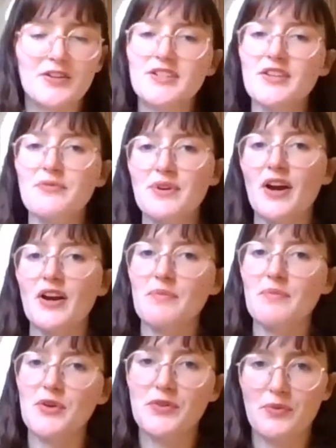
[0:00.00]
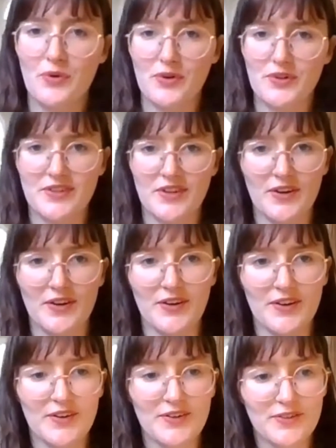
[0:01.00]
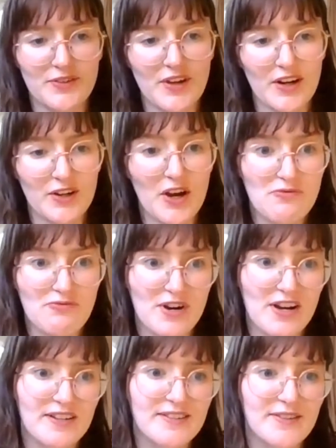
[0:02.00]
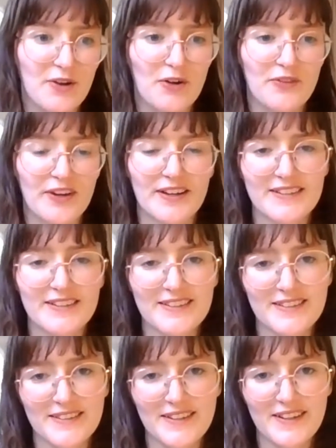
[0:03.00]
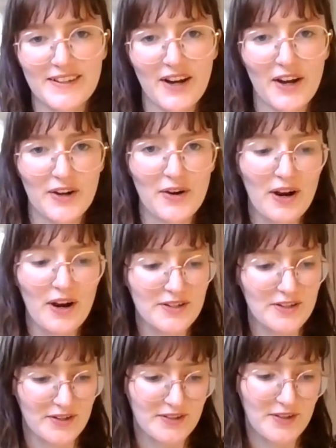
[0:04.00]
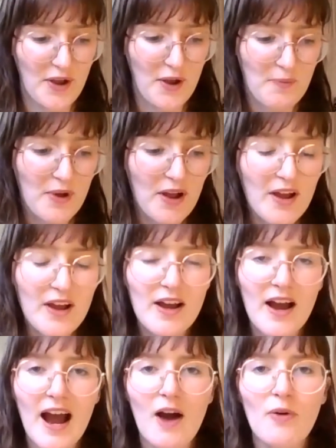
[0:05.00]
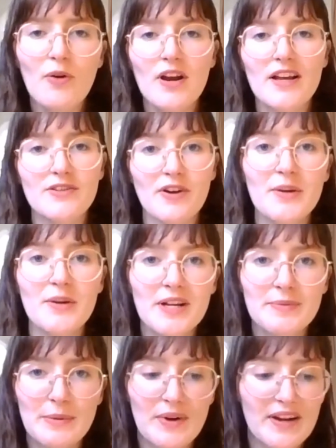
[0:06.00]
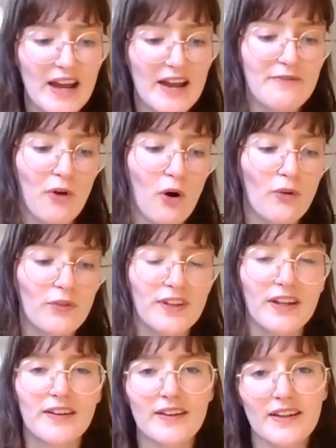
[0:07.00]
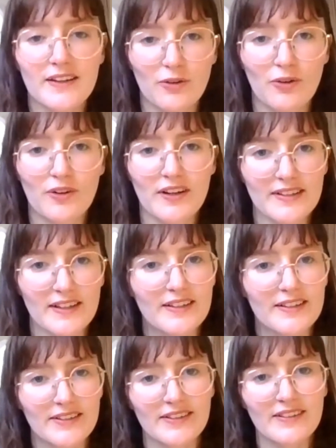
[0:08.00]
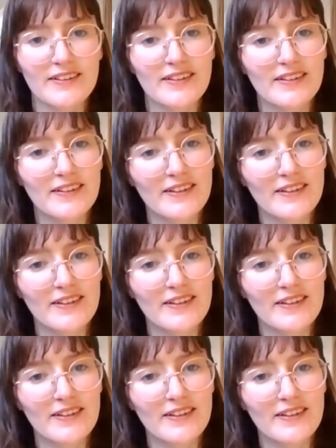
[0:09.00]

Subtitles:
just if we kind of move towards the kind of career service kind of questions, how is there any ways people can get involved in the organization?